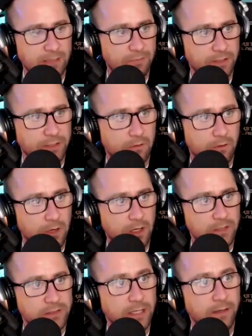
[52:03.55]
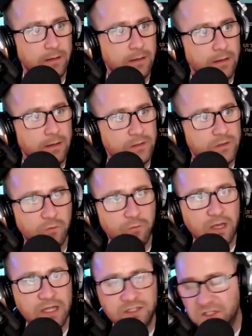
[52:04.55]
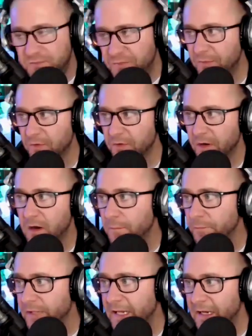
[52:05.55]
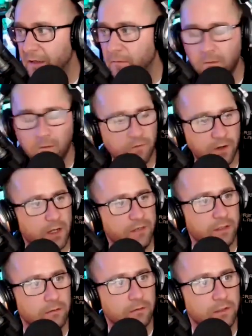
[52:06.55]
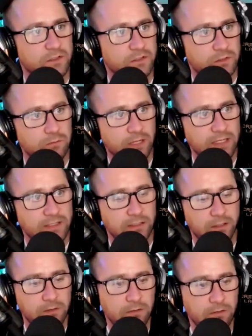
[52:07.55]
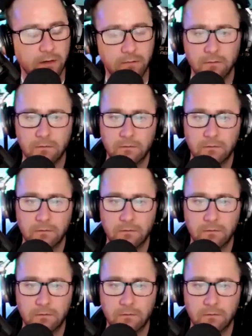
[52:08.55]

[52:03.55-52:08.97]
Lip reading: any political content. So it's just people that are complaining over nothing. They're just too lazy to do that.